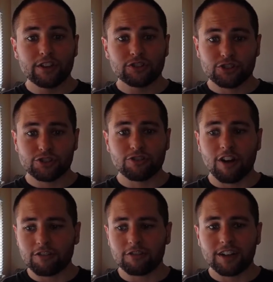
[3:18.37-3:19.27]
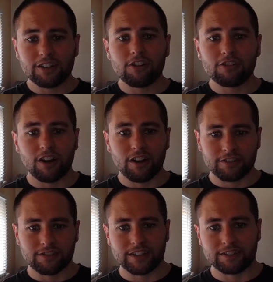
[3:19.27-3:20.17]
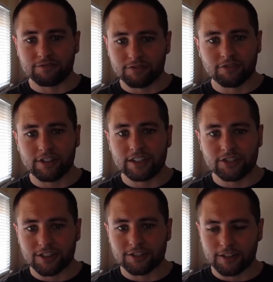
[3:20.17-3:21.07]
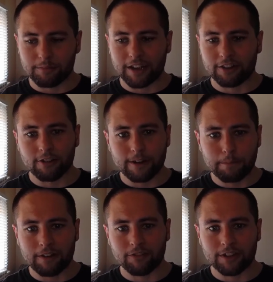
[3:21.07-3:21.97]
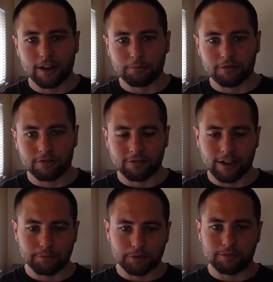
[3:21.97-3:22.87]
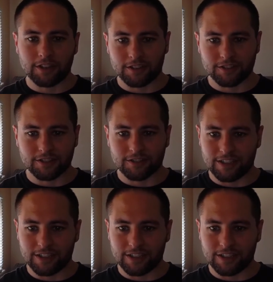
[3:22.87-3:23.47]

struggle at all other than readjusting my grip every couple of reps because